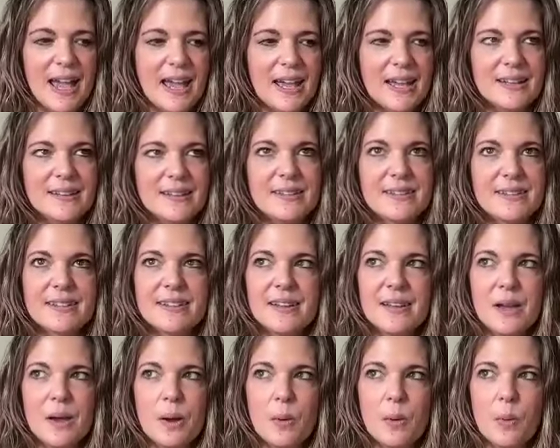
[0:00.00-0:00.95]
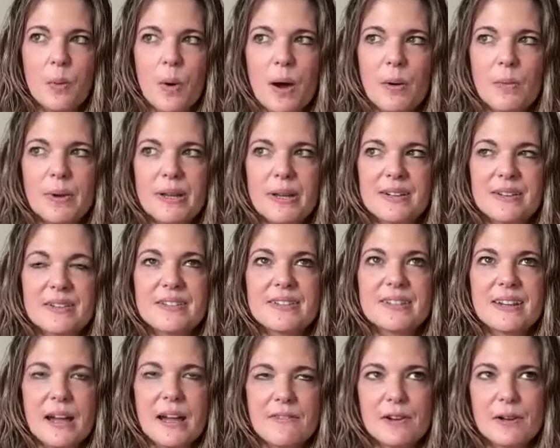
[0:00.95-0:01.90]
And what we
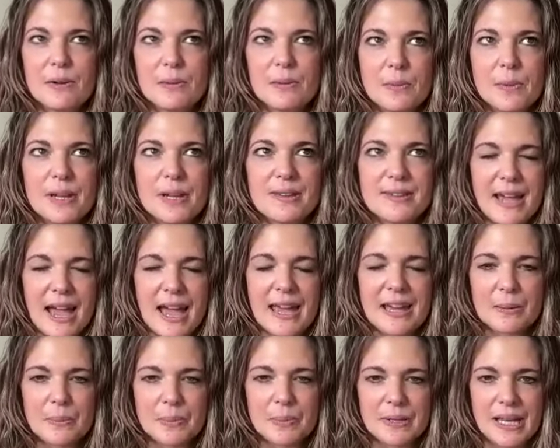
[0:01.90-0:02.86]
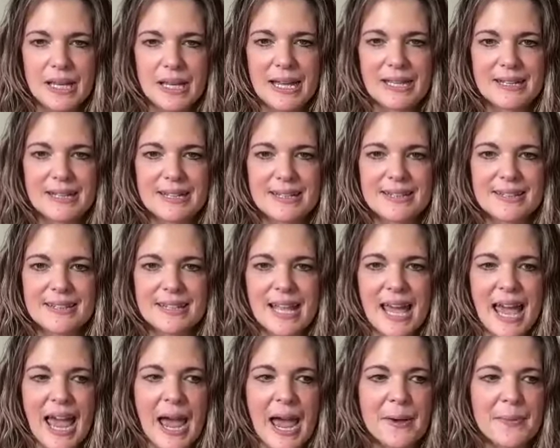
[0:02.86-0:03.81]
discover when we diet a plant is
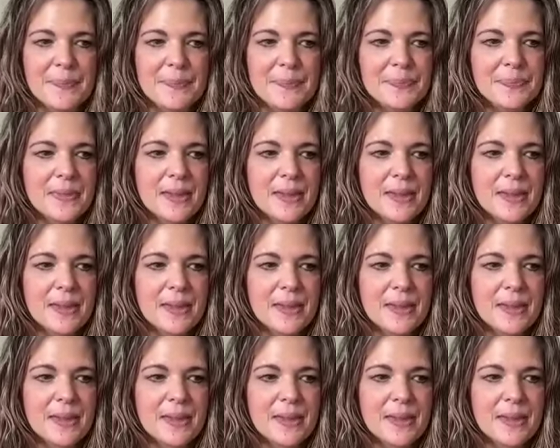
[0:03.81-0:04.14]
that